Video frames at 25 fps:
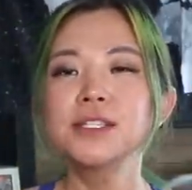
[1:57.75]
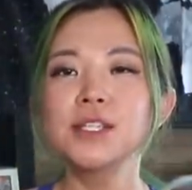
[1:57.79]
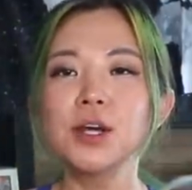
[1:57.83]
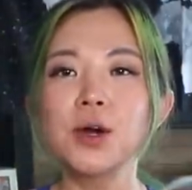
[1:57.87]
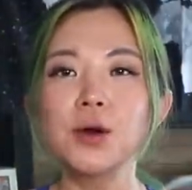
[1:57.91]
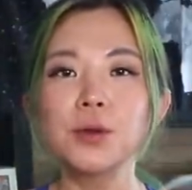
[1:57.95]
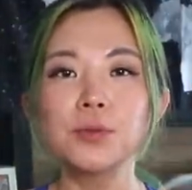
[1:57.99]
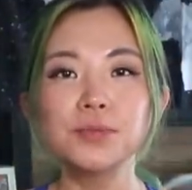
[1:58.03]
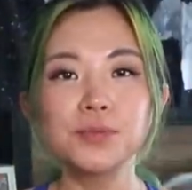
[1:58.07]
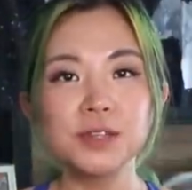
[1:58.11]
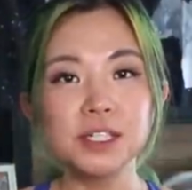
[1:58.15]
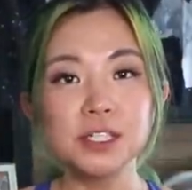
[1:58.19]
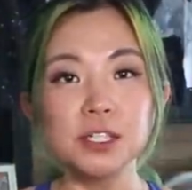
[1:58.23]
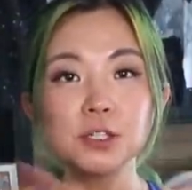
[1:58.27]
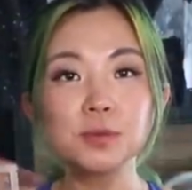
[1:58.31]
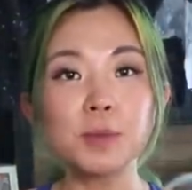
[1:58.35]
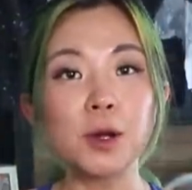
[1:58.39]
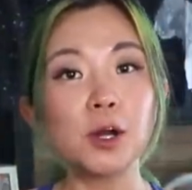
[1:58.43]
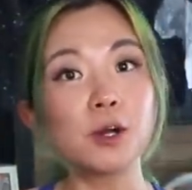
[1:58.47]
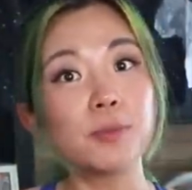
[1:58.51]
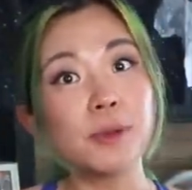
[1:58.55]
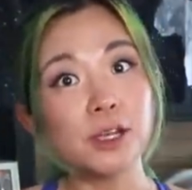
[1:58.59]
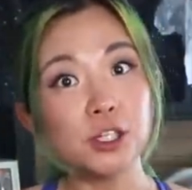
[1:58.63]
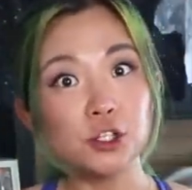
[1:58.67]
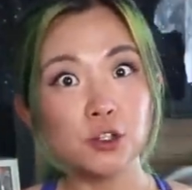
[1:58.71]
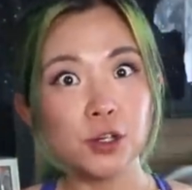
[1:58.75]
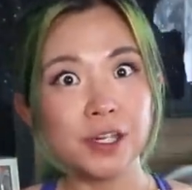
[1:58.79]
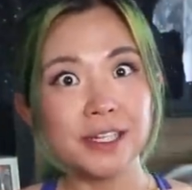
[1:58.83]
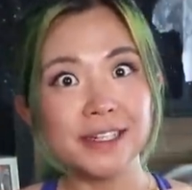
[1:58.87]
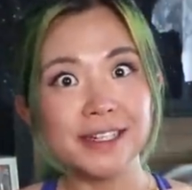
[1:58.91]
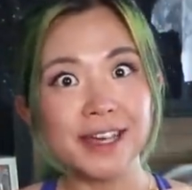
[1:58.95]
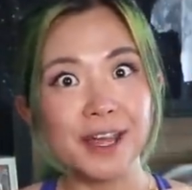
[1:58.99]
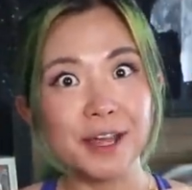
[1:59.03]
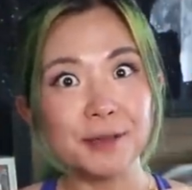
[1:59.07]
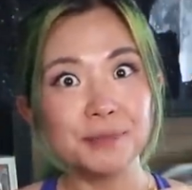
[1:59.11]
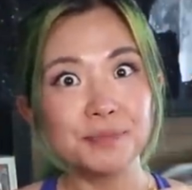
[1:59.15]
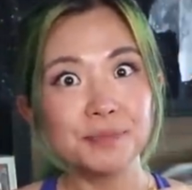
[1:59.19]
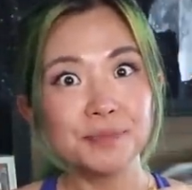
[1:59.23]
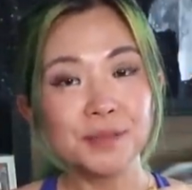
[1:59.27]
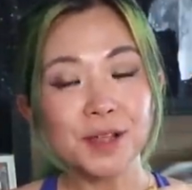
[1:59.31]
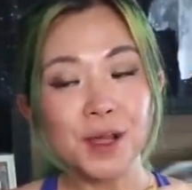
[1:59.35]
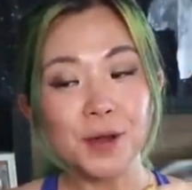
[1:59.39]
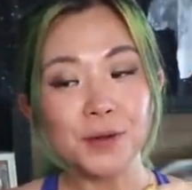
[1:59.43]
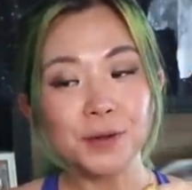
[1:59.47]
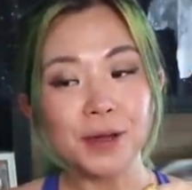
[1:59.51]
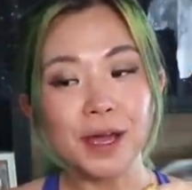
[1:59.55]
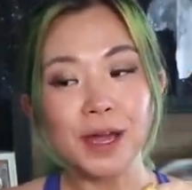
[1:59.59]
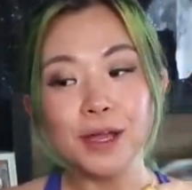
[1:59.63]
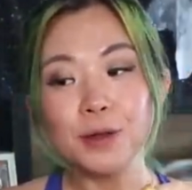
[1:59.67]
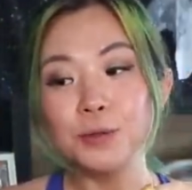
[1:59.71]
So this is part of my treat day,
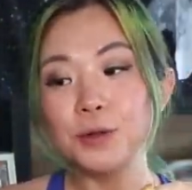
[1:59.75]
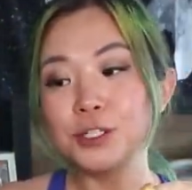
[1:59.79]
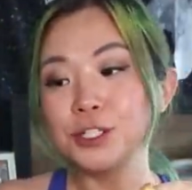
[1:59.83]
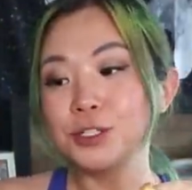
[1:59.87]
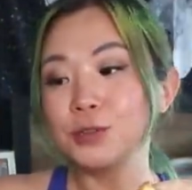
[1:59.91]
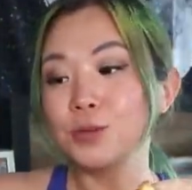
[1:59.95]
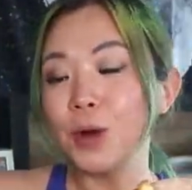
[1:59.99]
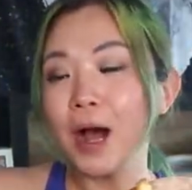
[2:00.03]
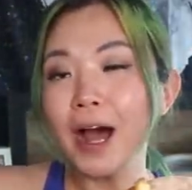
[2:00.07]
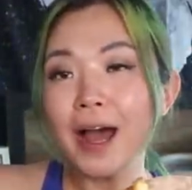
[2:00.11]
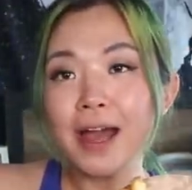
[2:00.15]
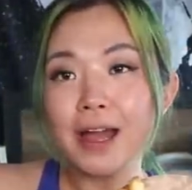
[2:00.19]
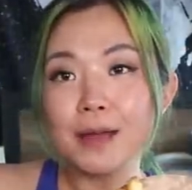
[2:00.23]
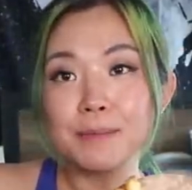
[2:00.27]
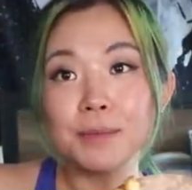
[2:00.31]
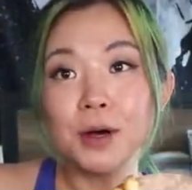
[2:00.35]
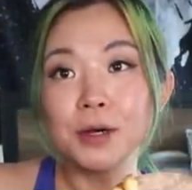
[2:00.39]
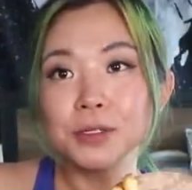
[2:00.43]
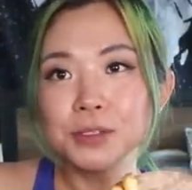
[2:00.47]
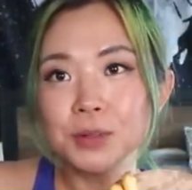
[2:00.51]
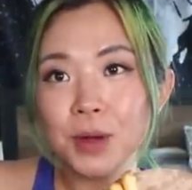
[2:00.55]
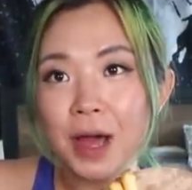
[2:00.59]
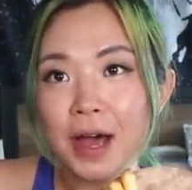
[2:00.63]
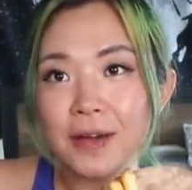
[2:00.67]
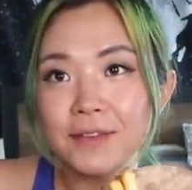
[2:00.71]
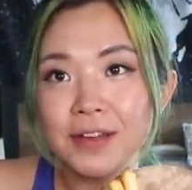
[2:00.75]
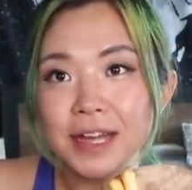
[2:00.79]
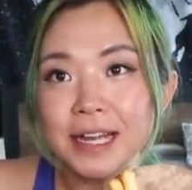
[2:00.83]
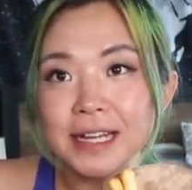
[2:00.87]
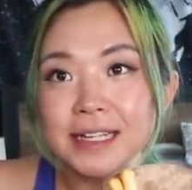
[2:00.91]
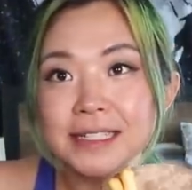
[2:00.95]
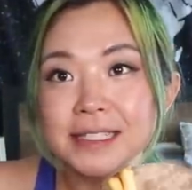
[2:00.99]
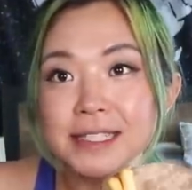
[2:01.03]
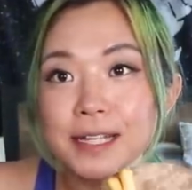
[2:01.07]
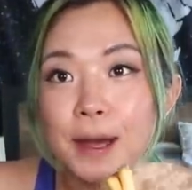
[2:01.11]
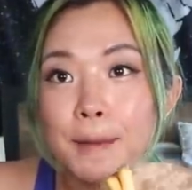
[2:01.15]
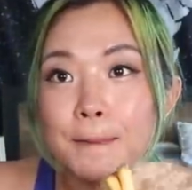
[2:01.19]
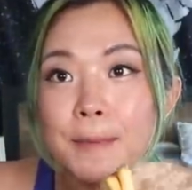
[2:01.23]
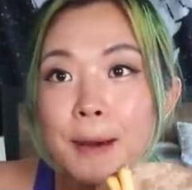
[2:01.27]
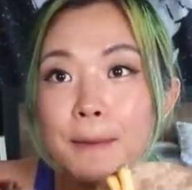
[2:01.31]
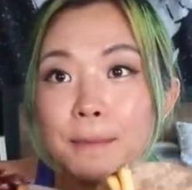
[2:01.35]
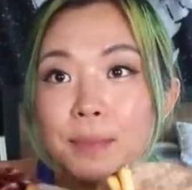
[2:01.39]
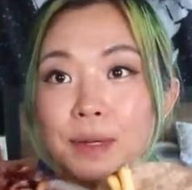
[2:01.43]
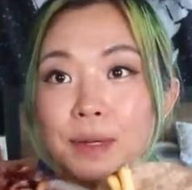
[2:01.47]
okay? Which is why I'm also having some